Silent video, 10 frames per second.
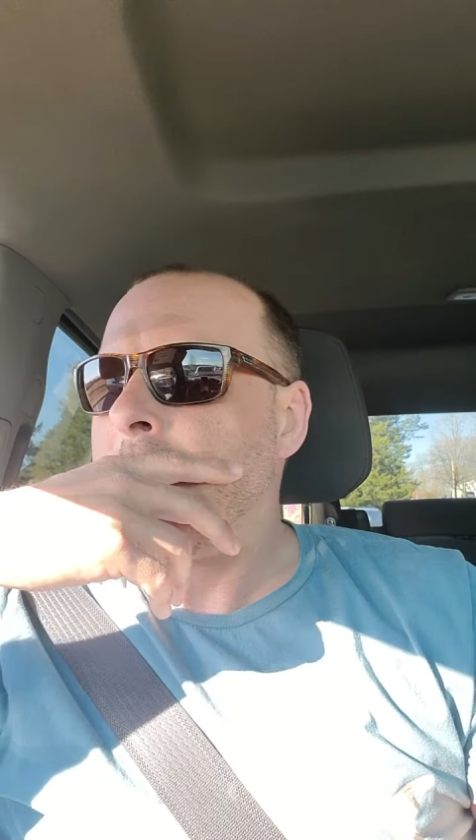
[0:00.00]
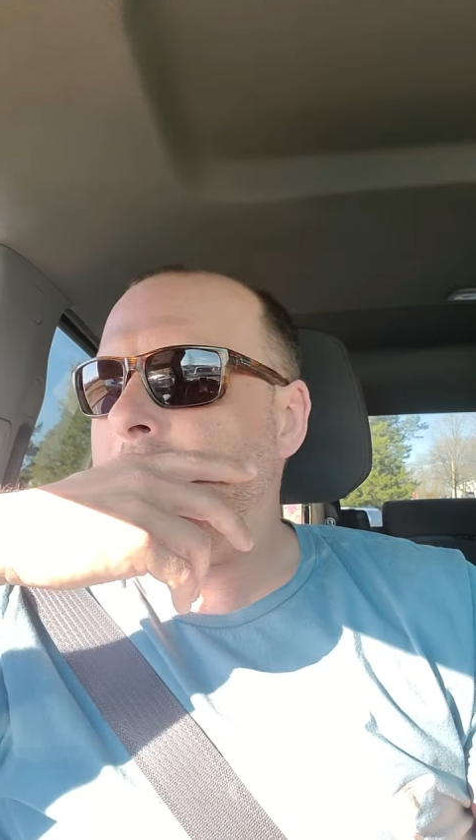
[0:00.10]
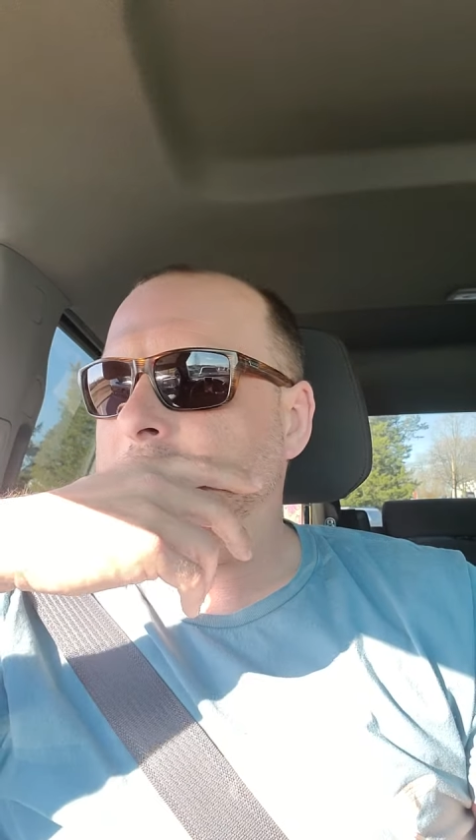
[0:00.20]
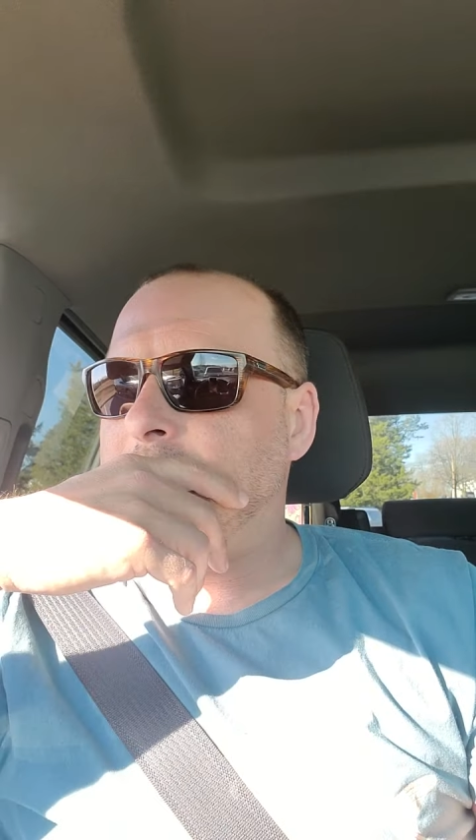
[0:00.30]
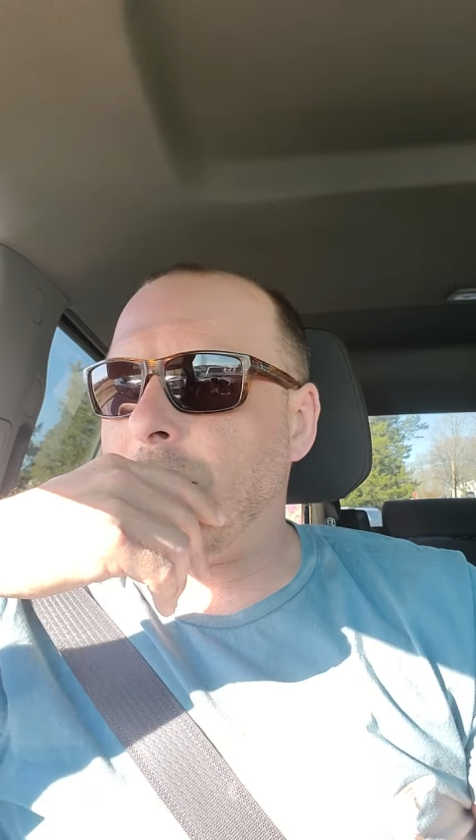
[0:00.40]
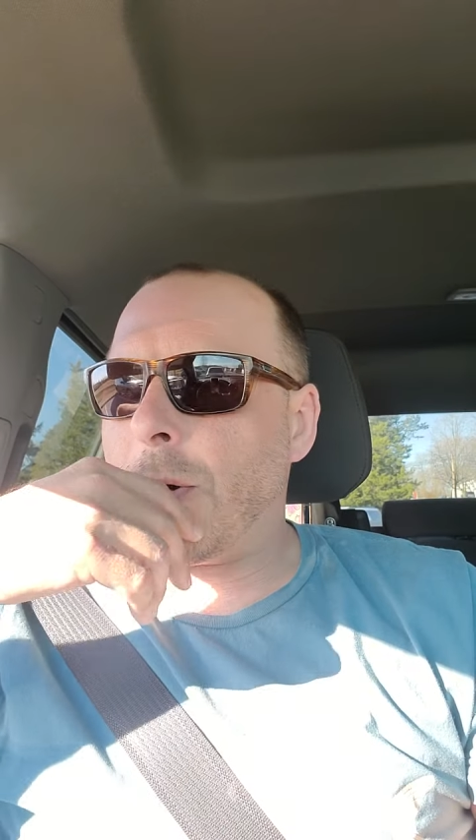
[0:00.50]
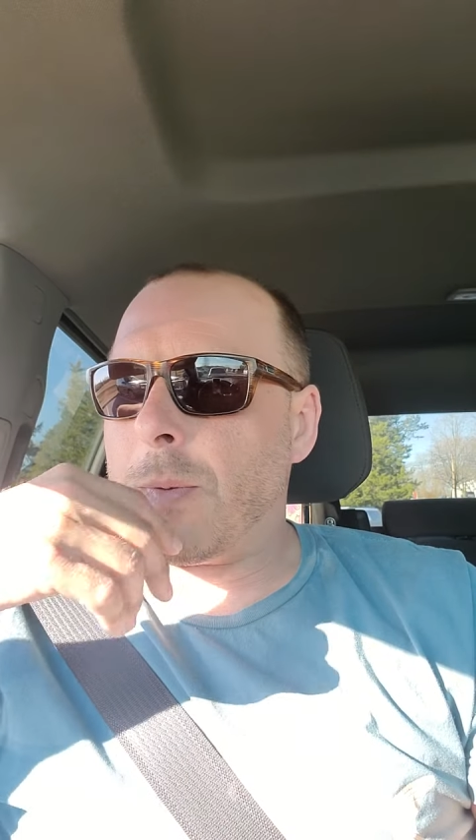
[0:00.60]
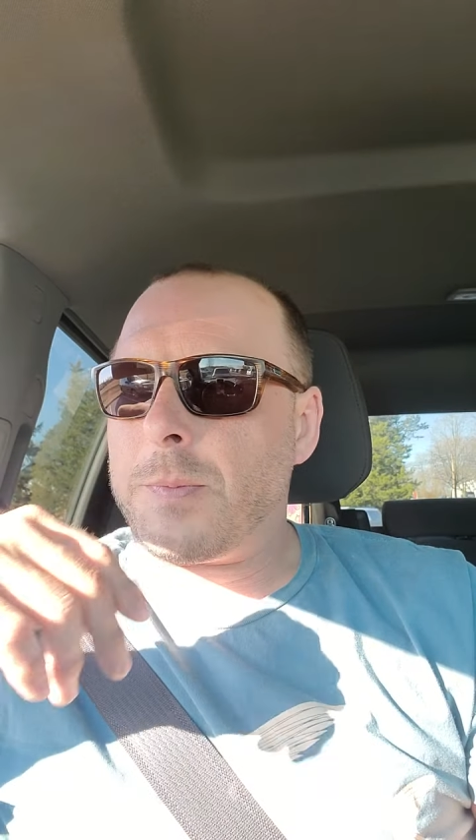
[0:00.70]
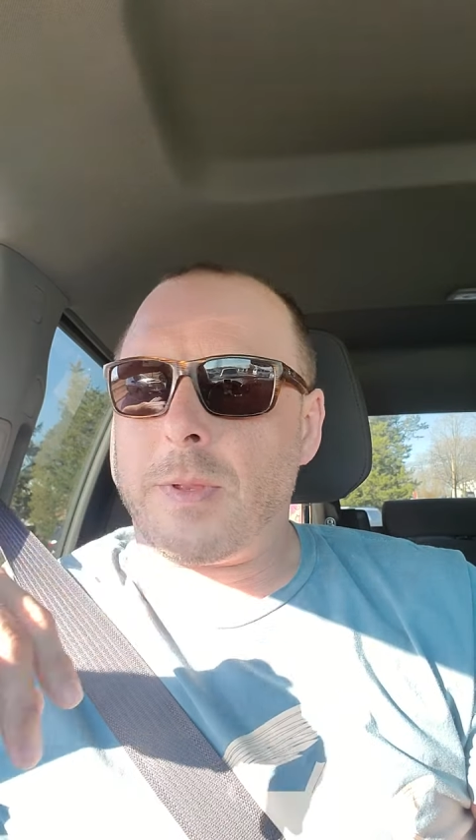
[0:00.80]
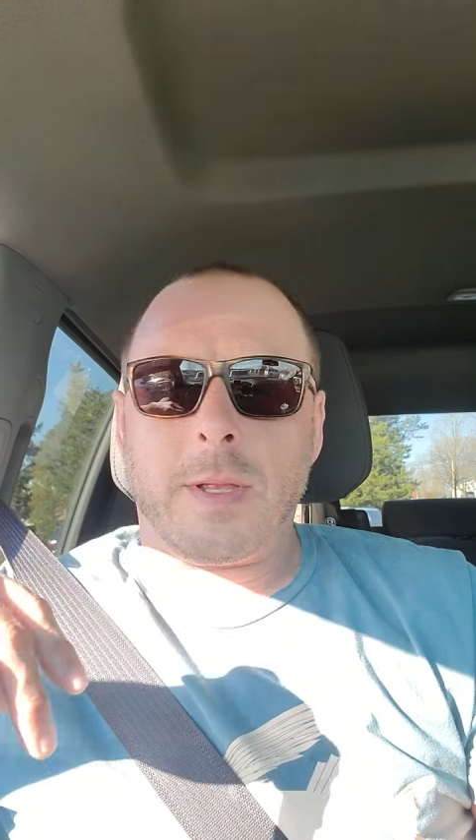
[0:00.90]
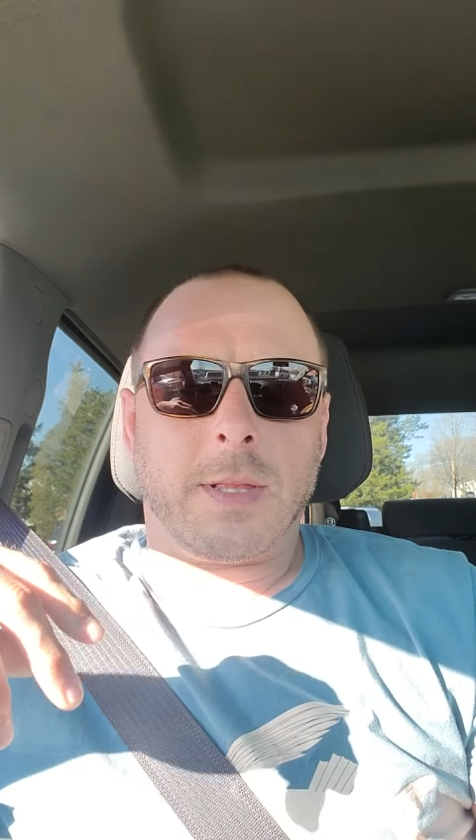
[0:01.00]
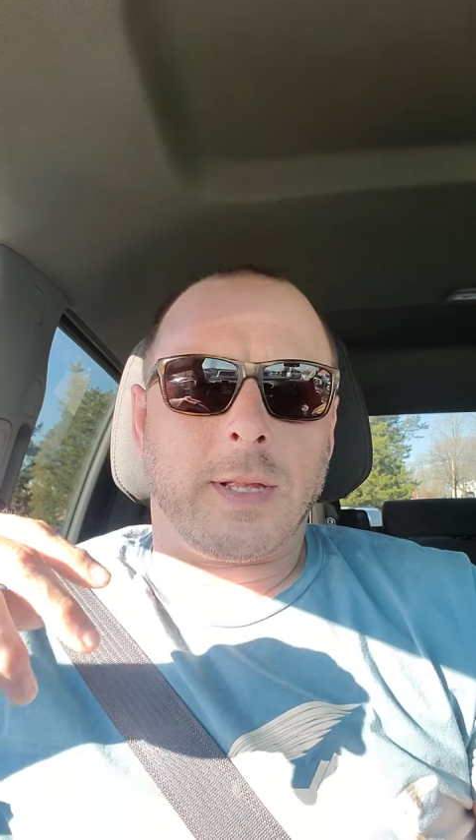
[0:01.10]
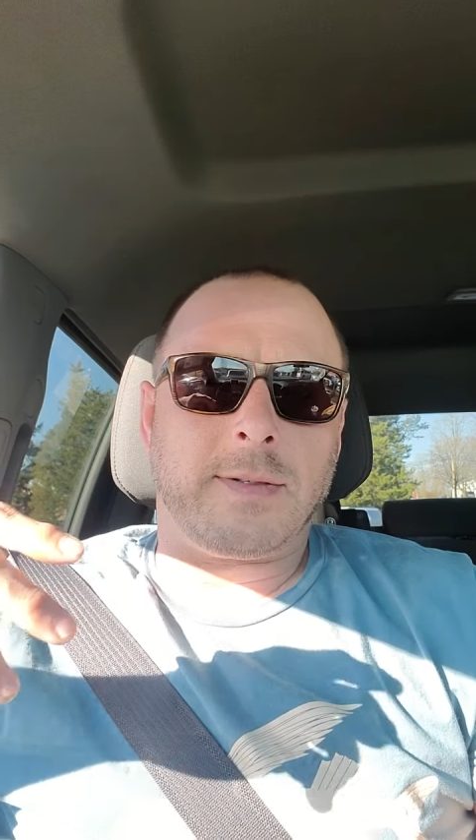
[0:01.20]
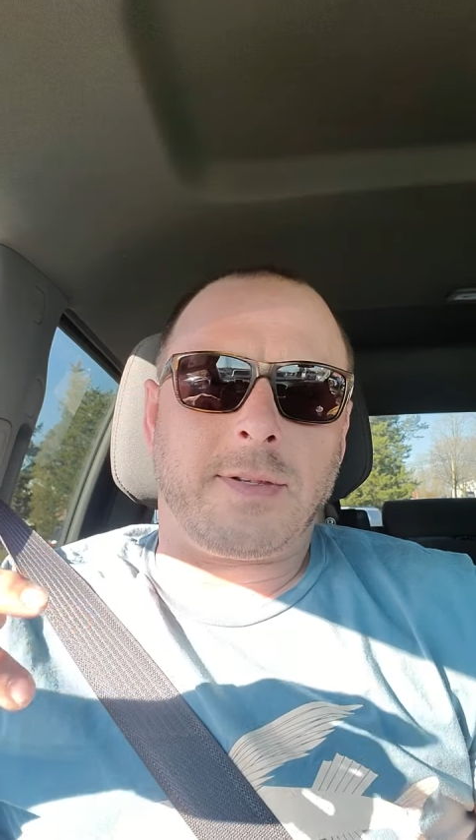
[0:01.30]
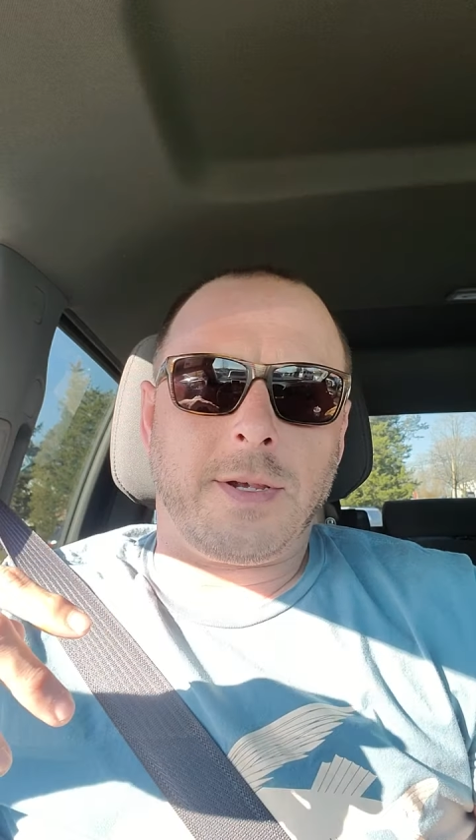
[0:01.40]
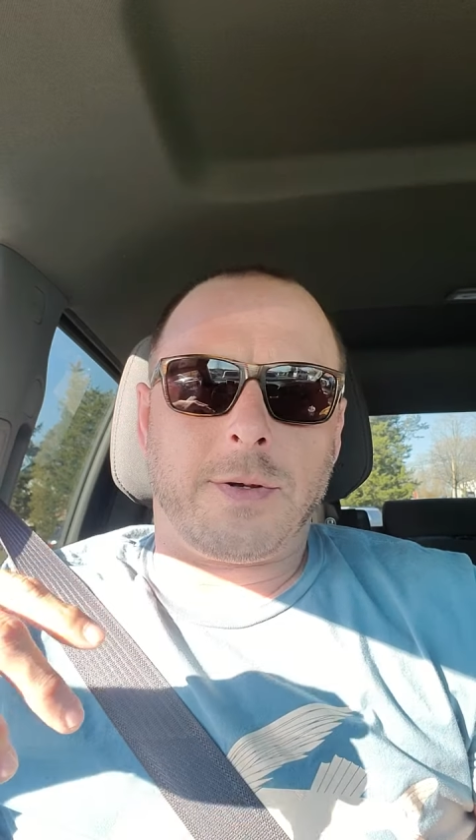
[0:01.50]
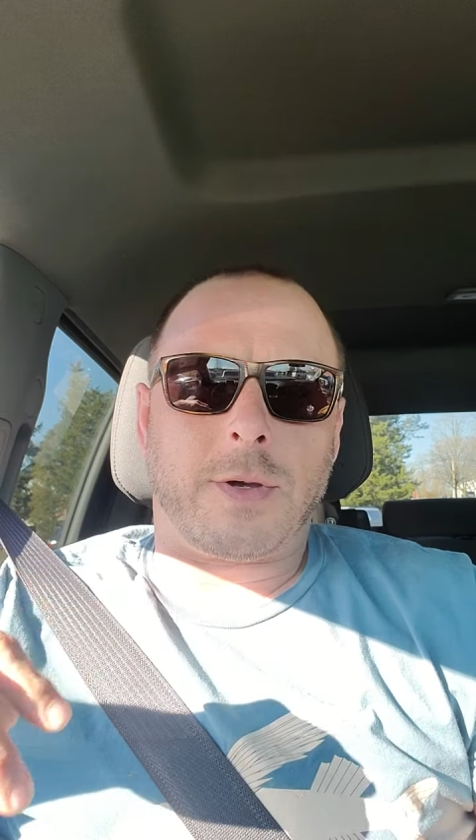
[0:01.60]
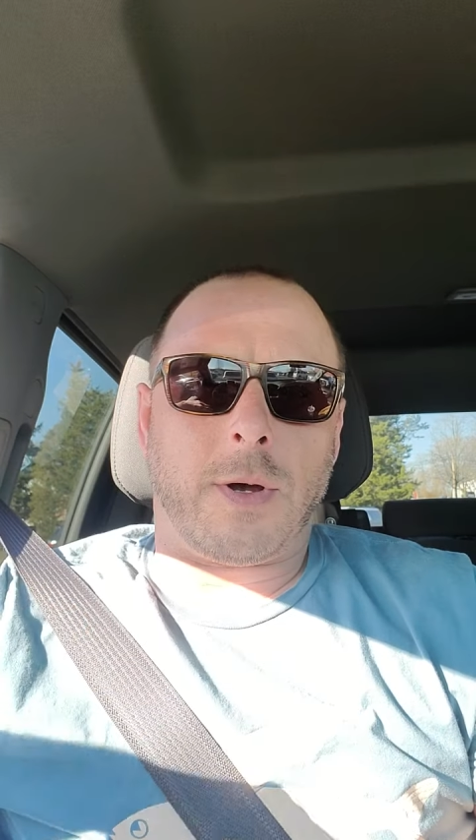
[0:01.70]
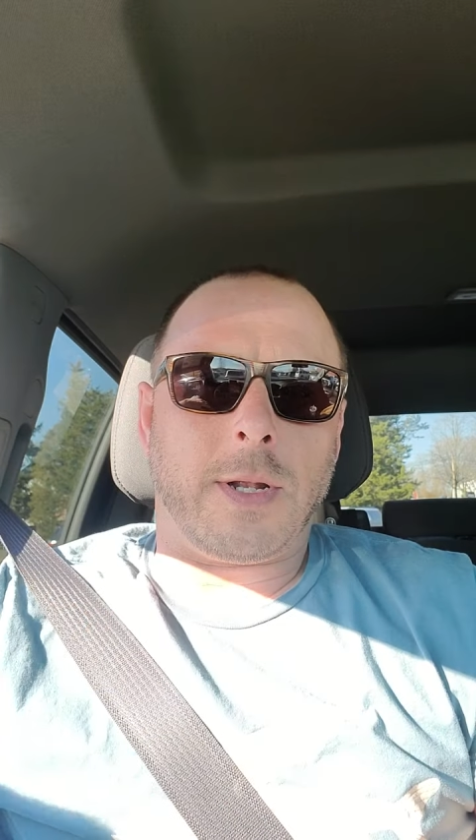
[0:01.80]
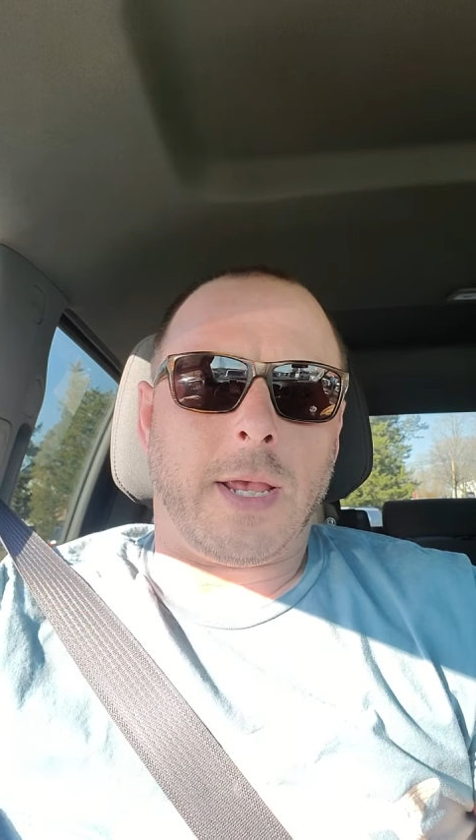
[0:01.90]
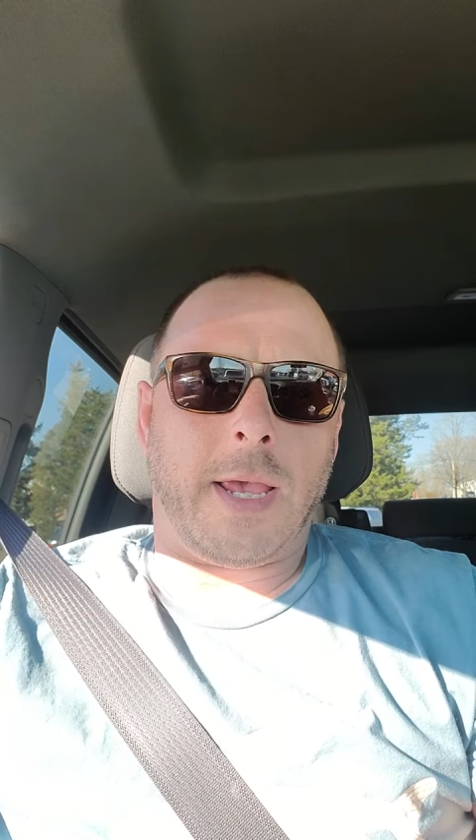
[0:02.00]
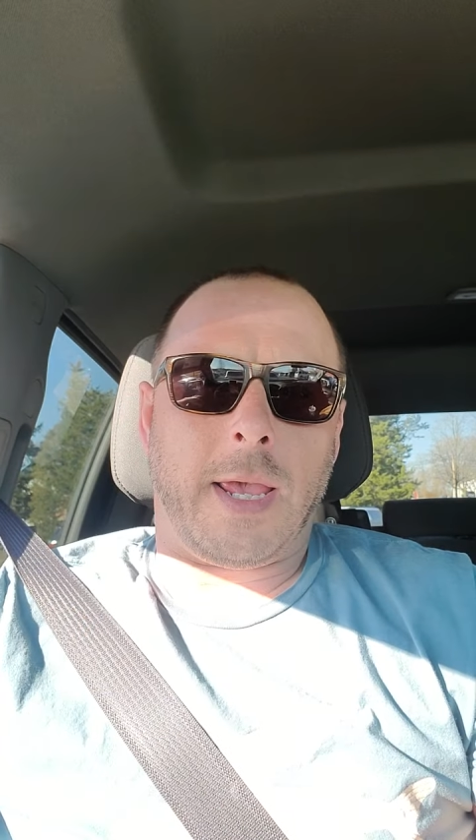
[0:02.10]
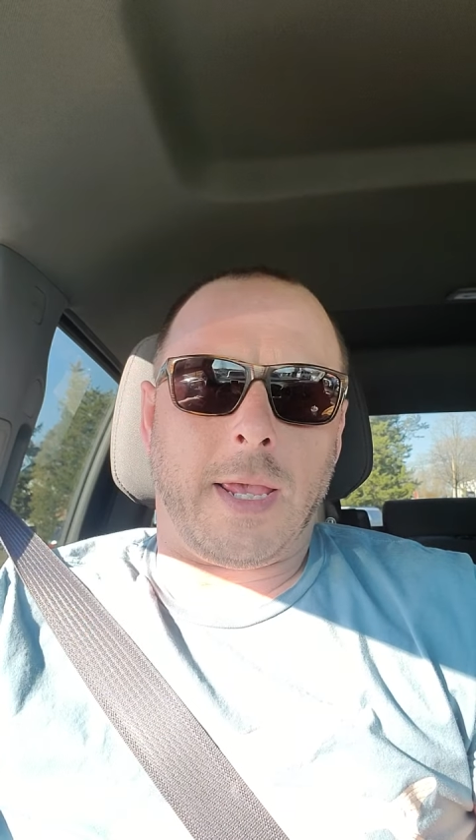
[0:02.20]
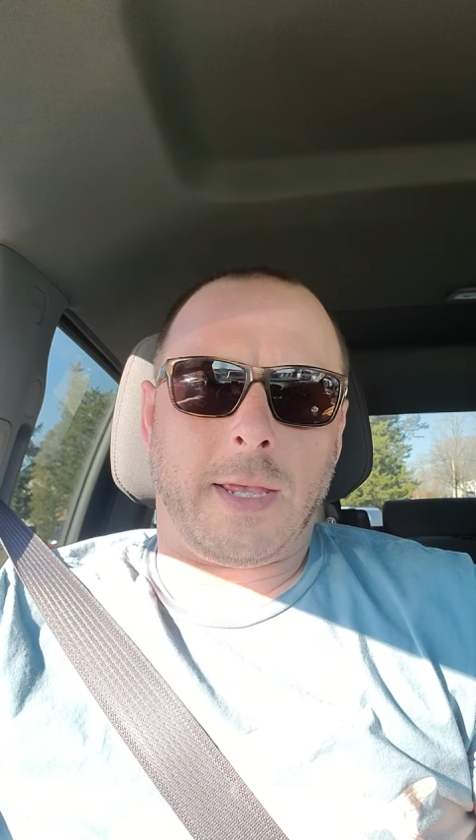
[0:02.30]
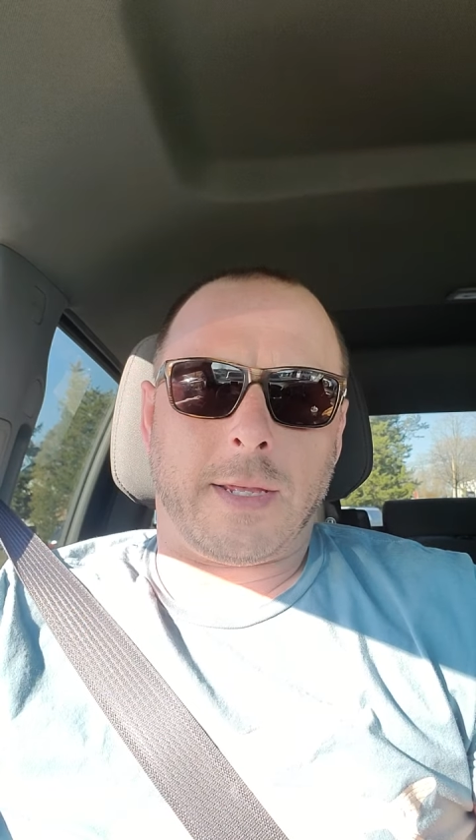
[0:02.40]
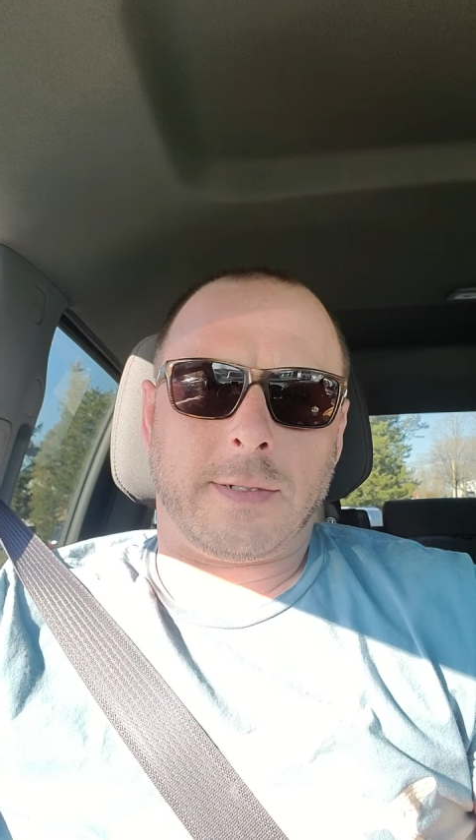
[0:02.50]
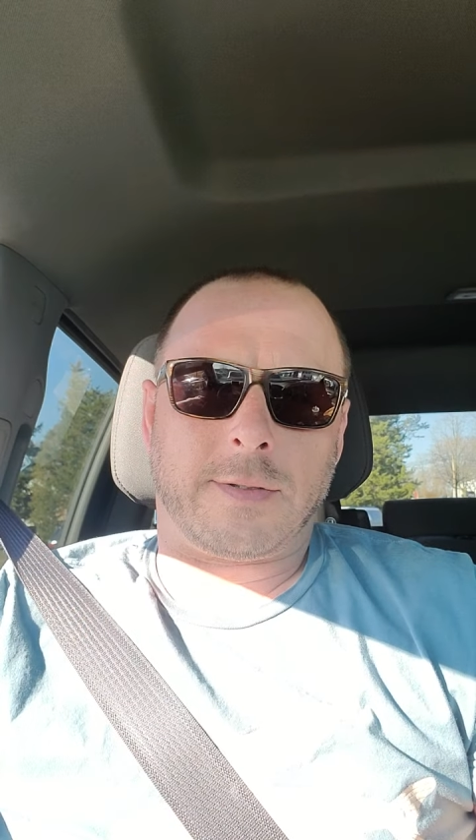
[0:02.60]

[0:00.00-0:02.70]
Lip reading: And so let's say you're taught a